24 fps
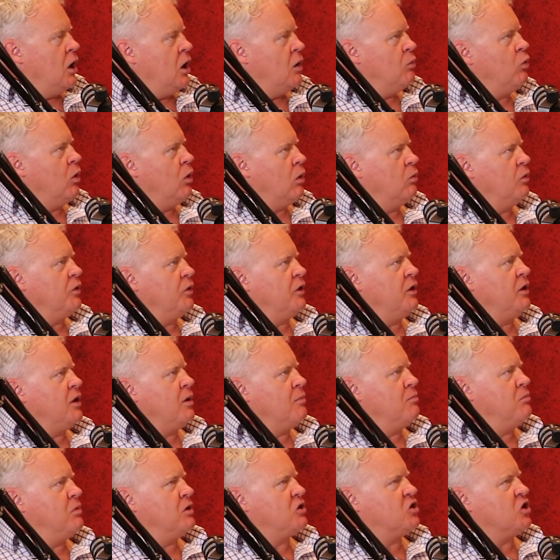And what were the
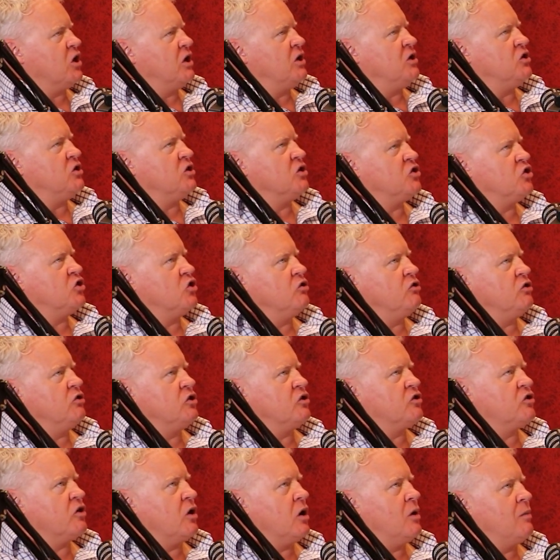number changes during your
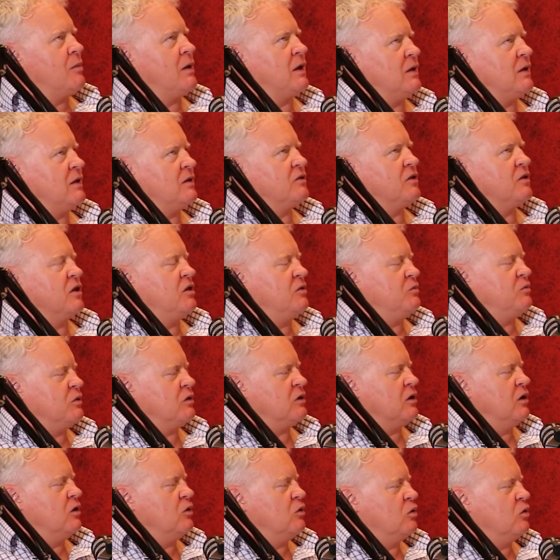time at Sainsbury's
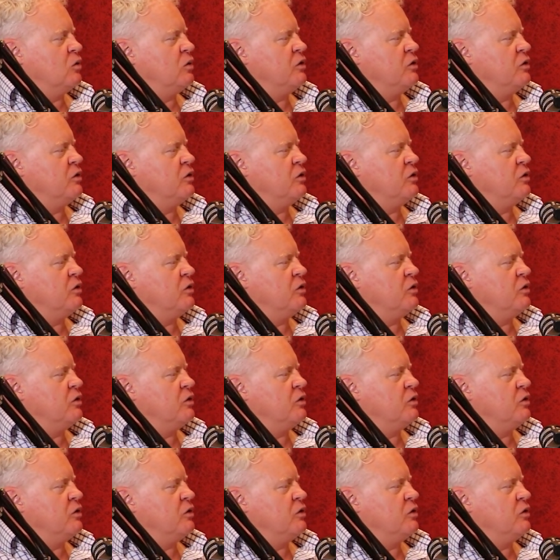Local